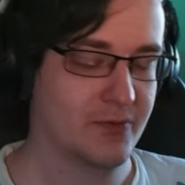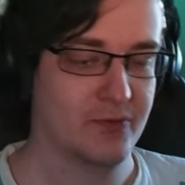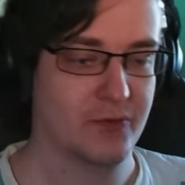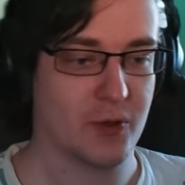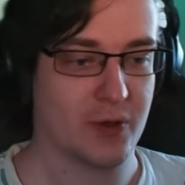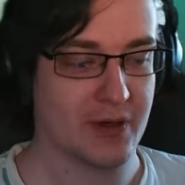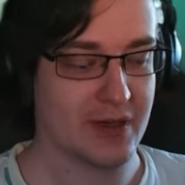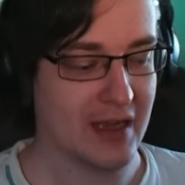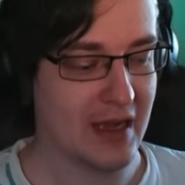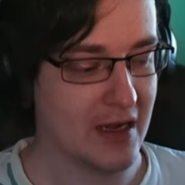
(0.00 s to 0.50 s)

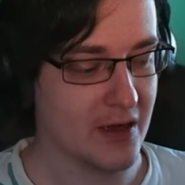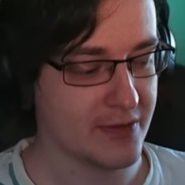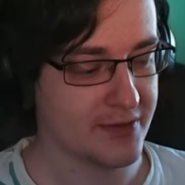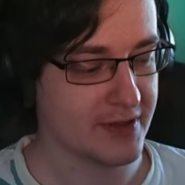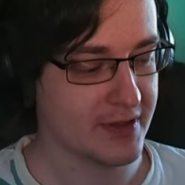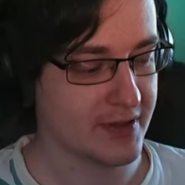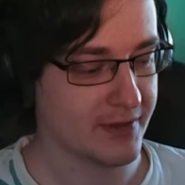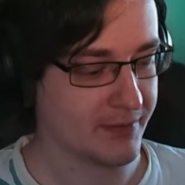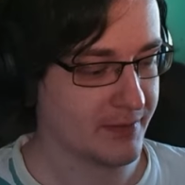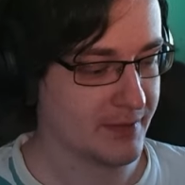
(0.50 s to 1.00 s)
for
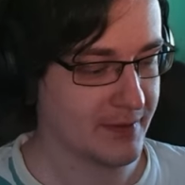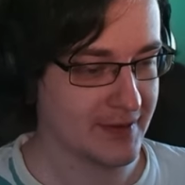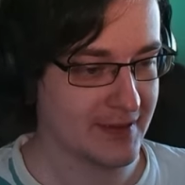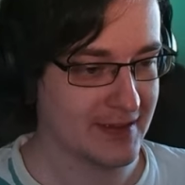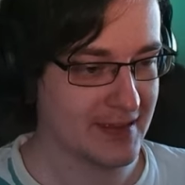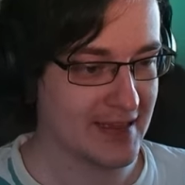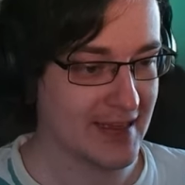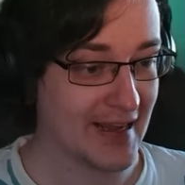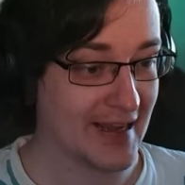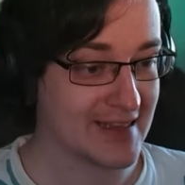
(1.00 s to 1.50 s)
another
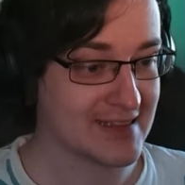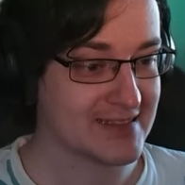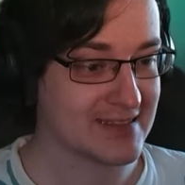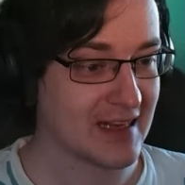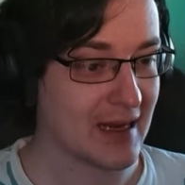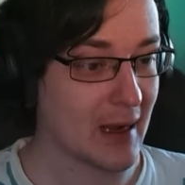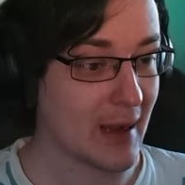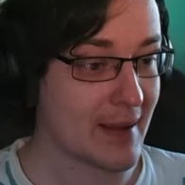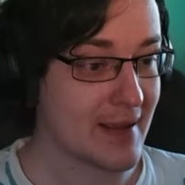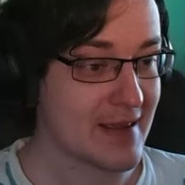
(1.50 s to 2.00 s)

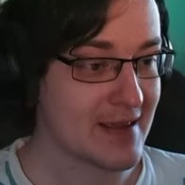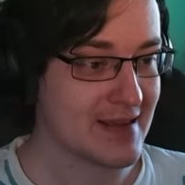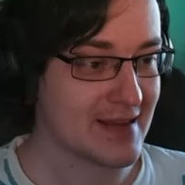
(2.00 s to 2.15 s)
extra